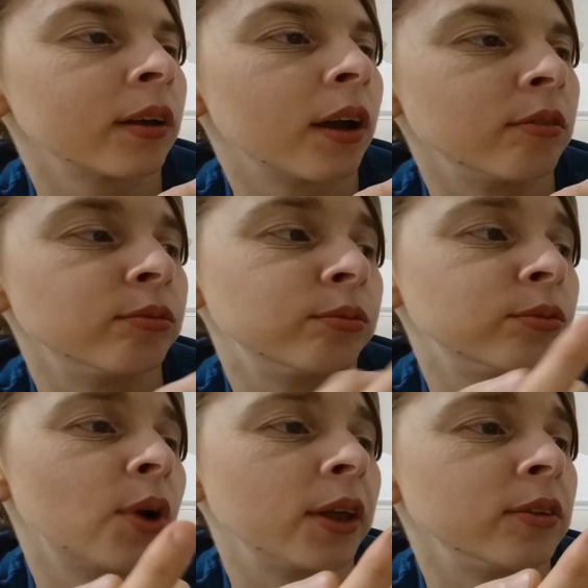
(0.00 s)
I've
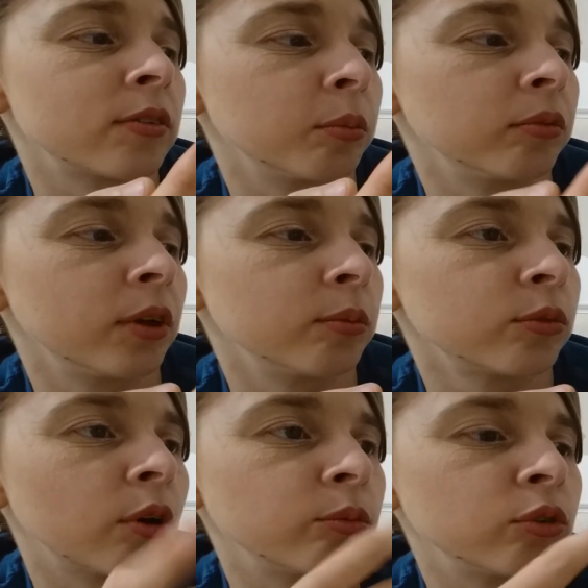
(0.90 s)
read some of them,
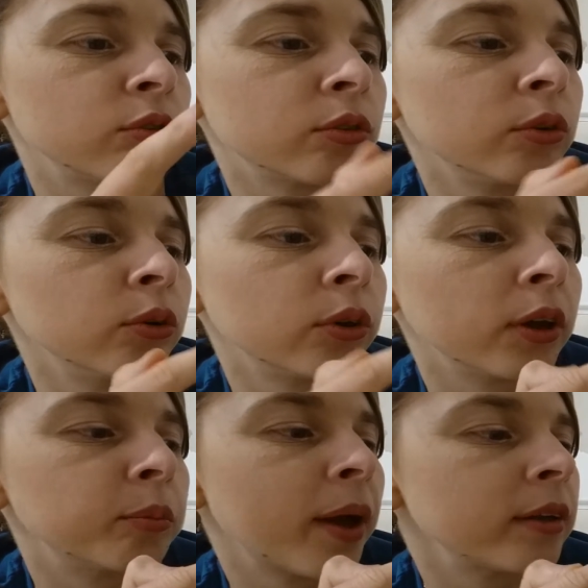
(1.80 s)
so I'm just looking
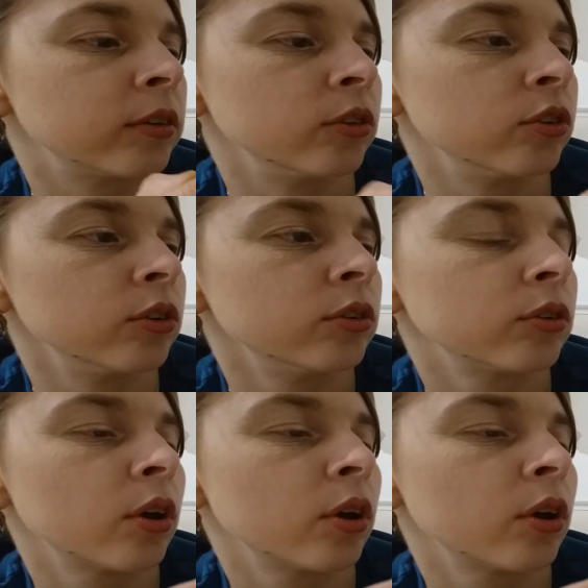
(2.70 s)
at passages.